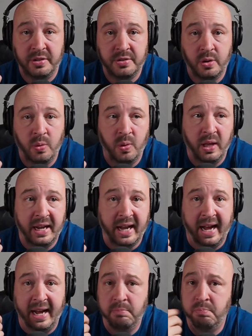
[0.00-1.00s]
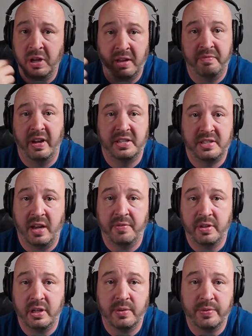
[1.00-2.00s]
So, like, I invest
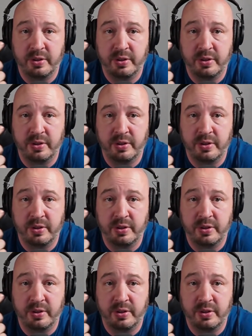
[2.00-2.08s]
heavily in real